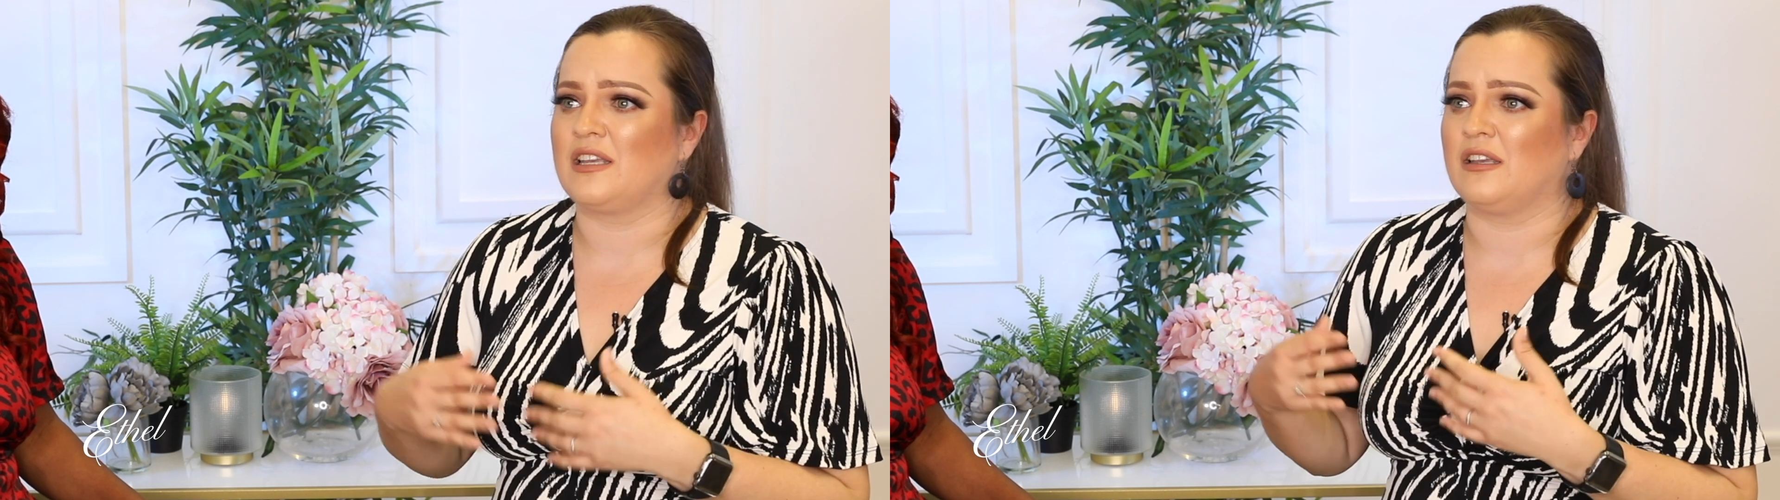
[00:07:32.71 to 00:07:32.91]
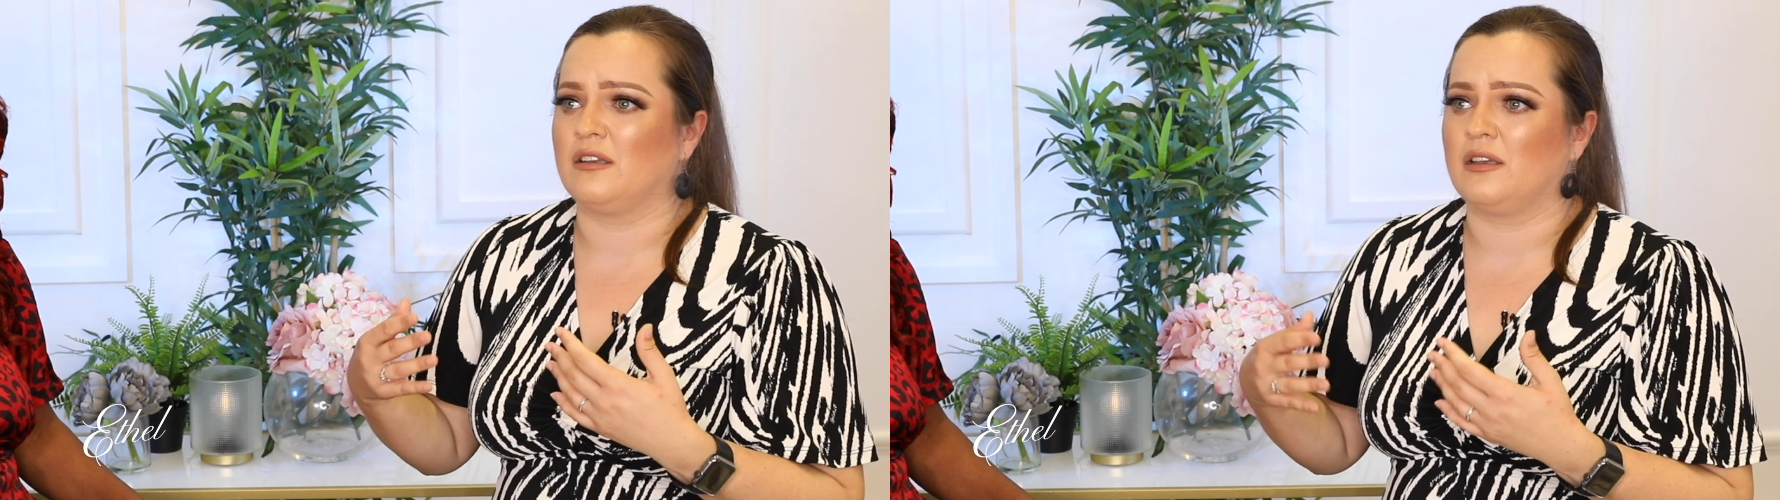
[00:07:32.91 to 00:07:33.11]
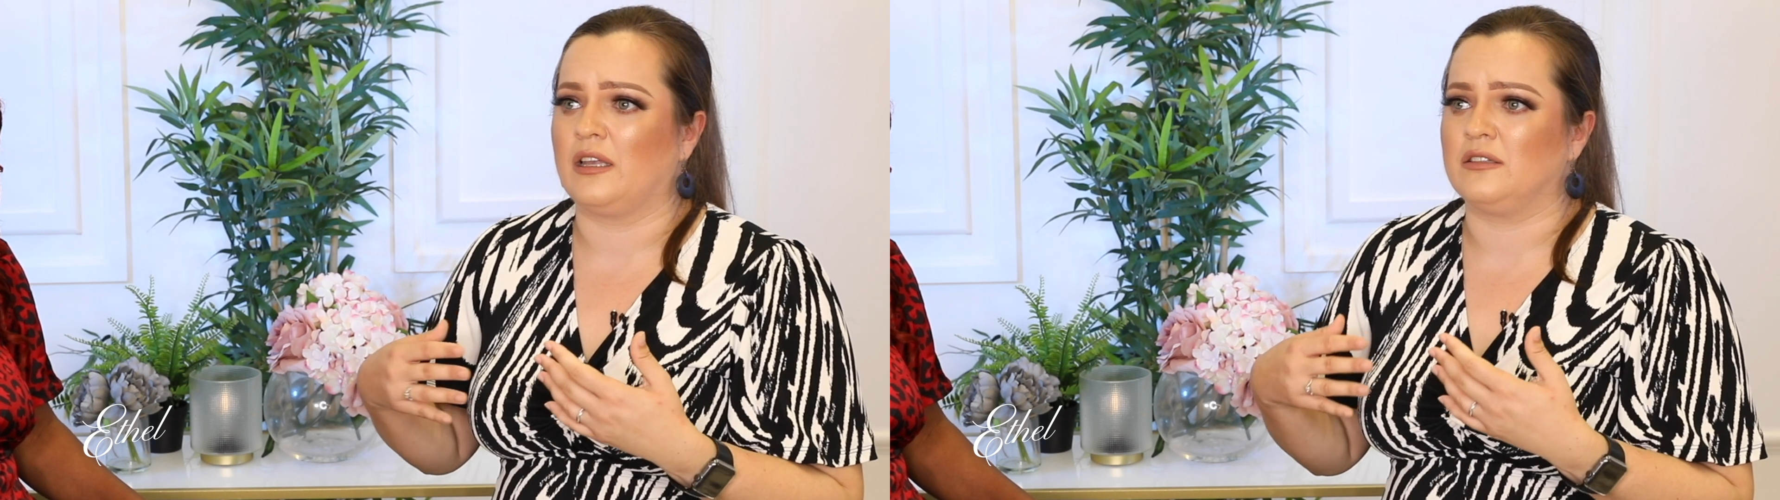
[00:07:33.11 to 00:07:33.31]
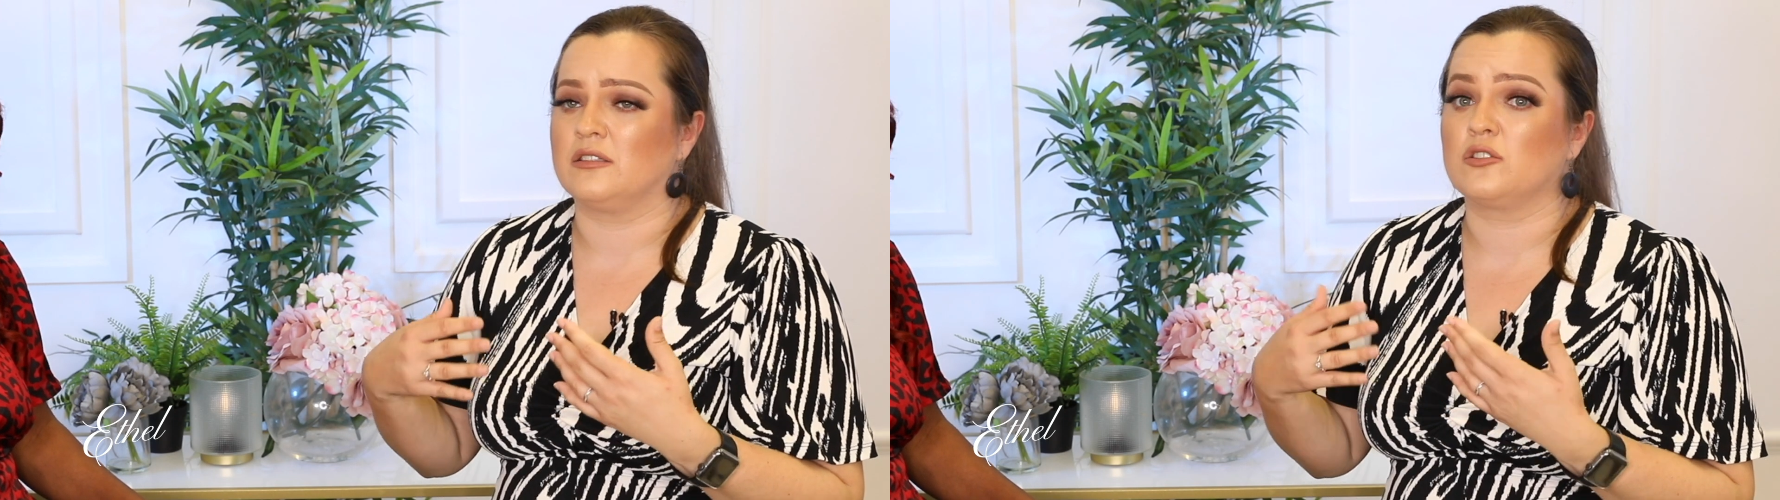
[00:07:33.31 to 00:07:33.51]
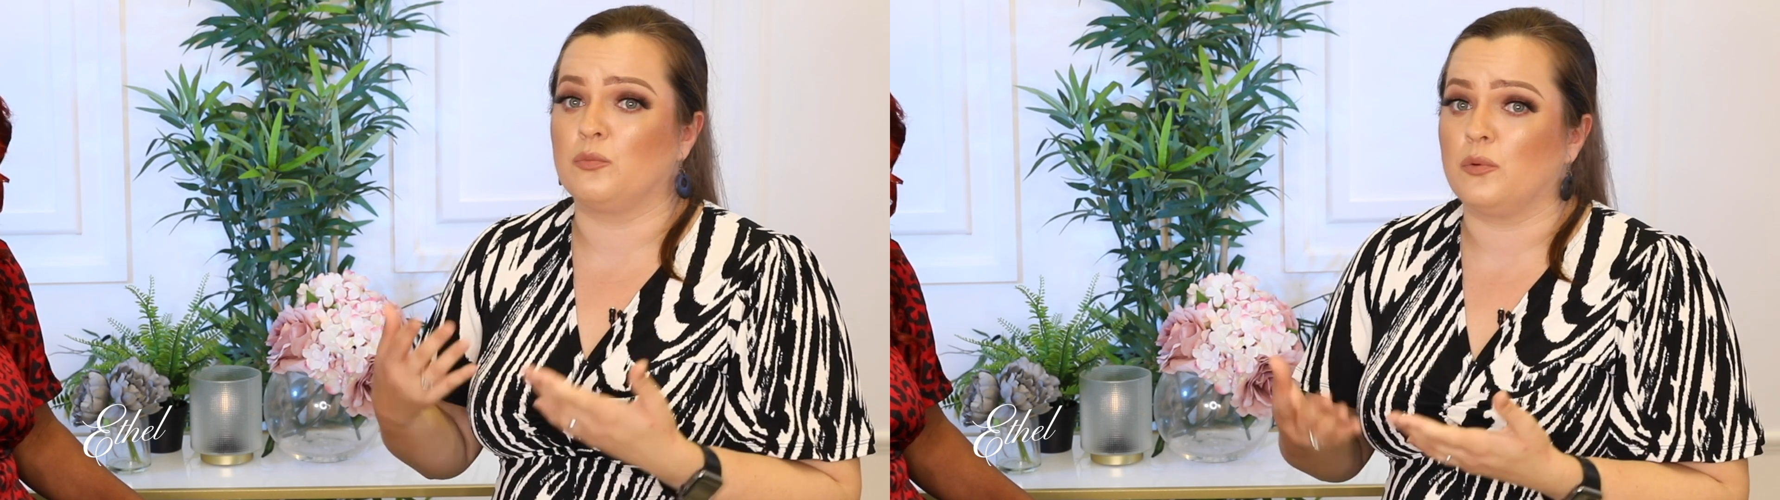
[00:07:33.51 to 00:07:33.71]
and
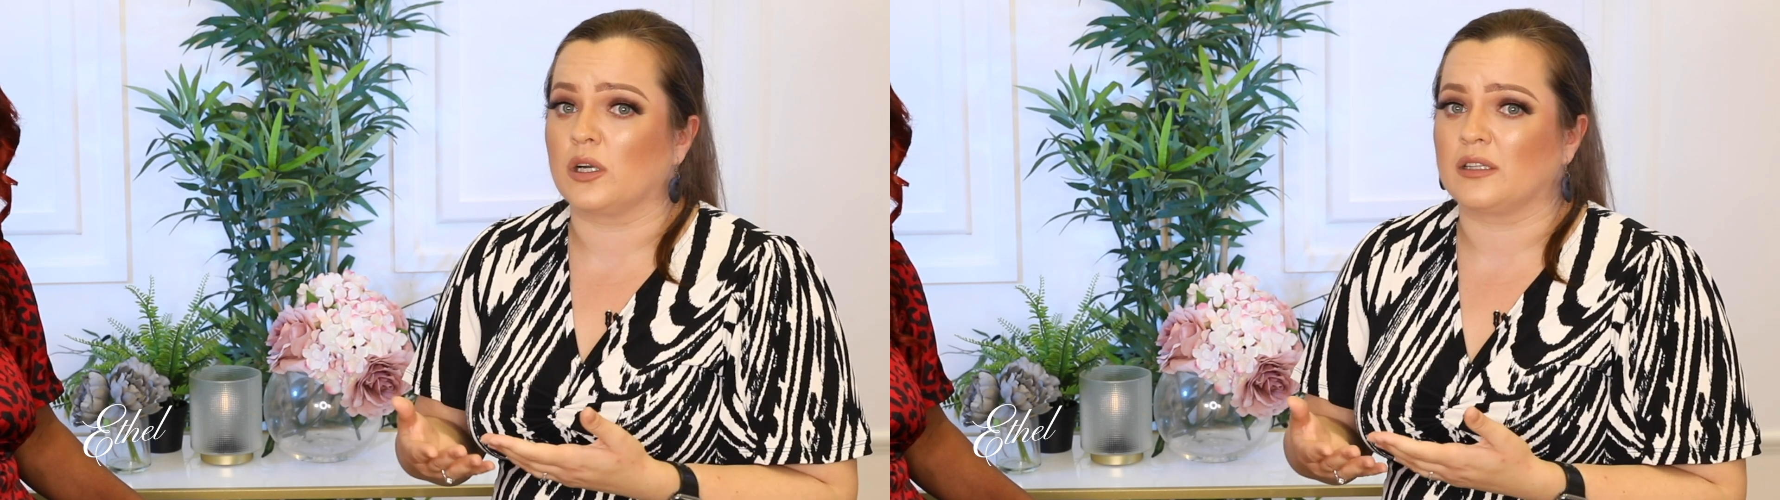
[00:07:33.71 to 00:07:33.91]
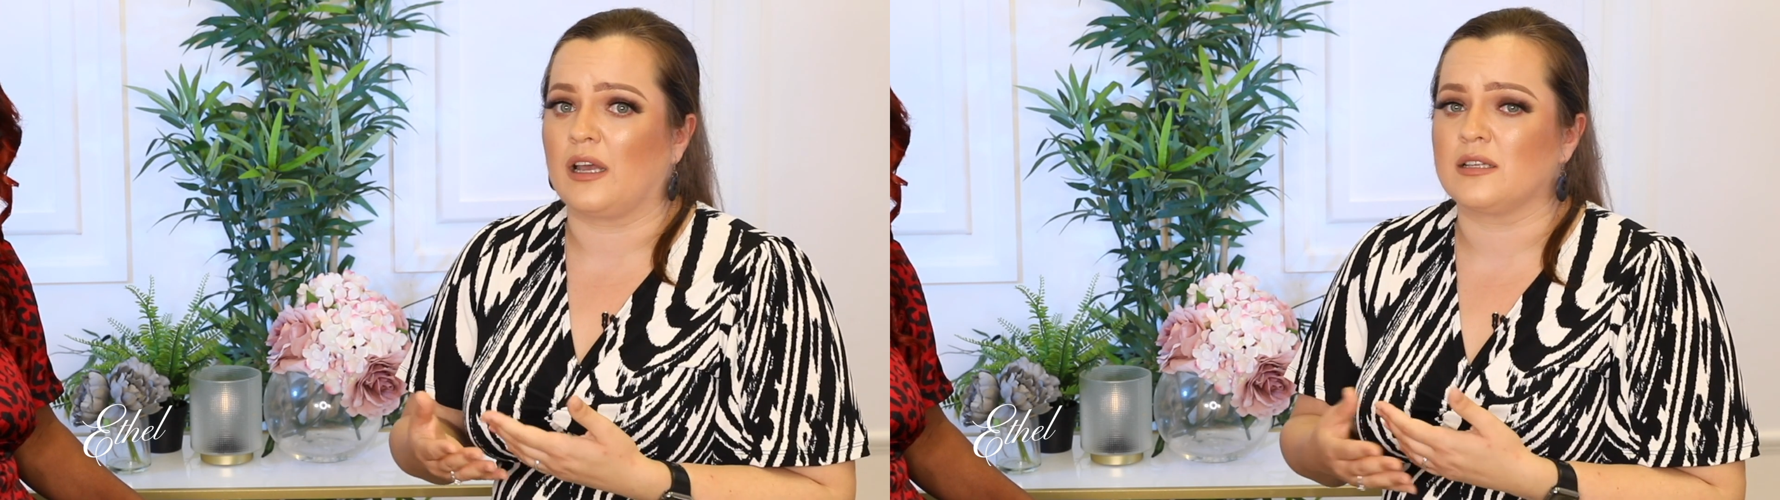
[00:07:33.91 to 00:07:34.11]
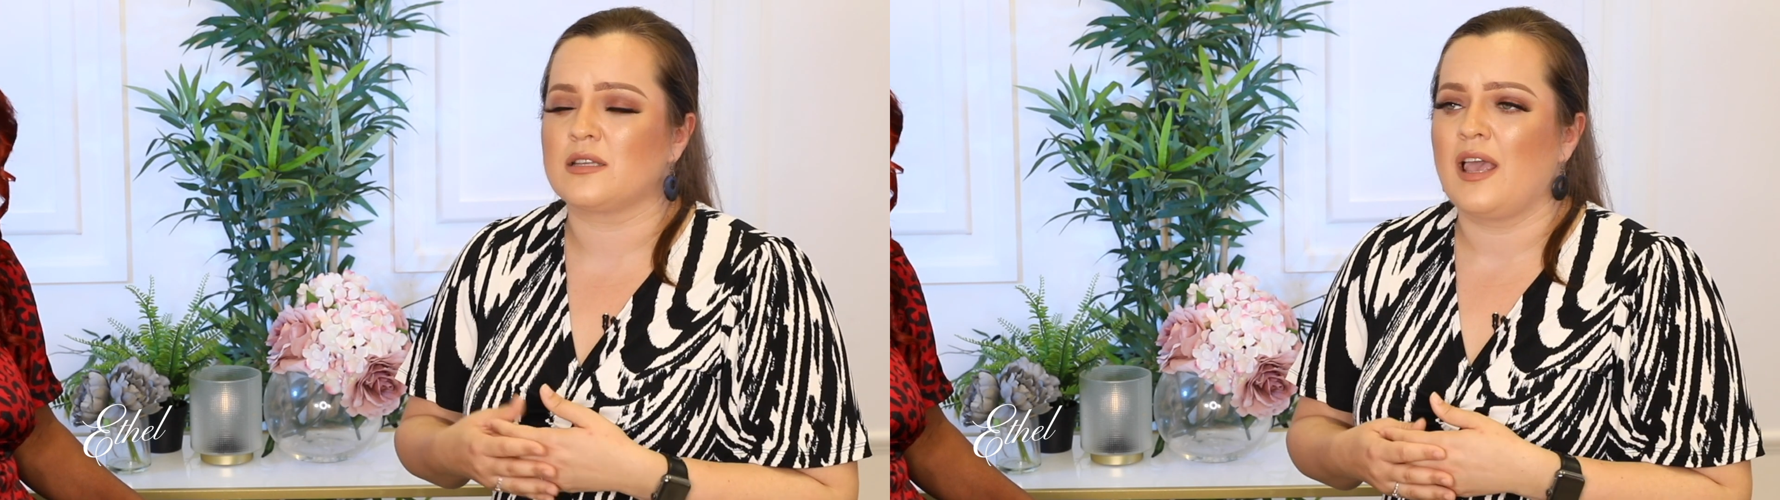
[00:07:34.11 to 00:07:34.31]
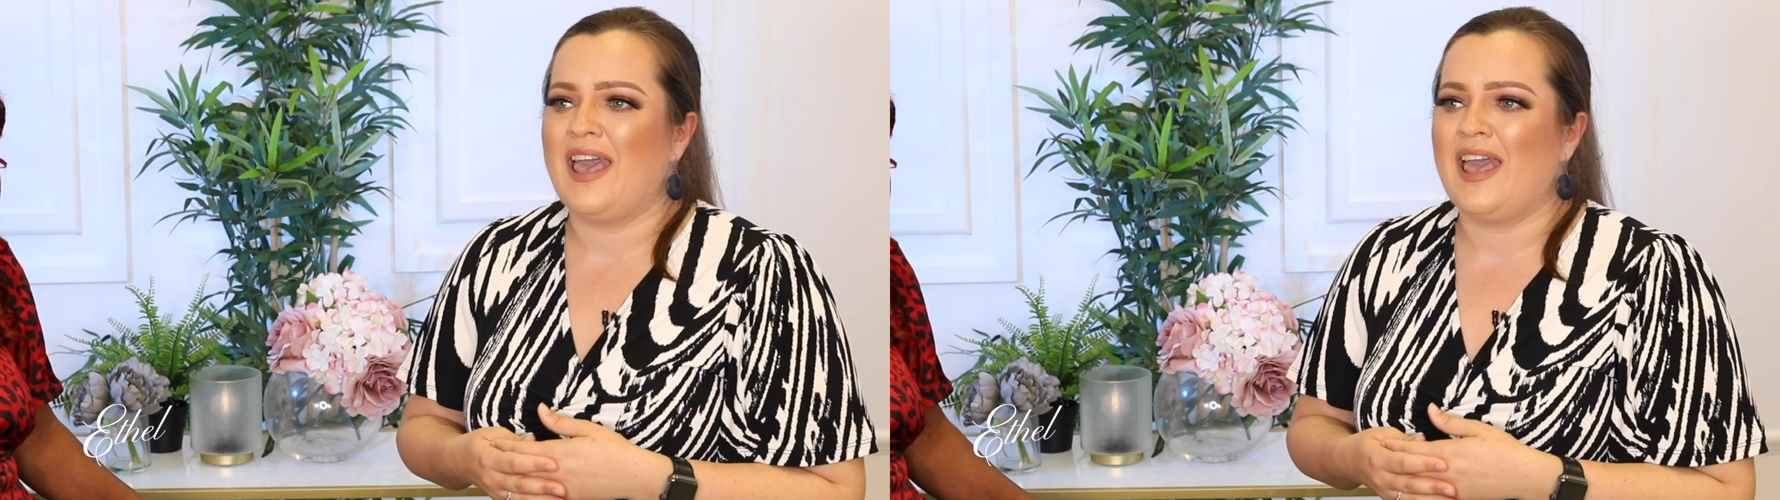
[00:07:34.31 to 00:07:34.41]
support us,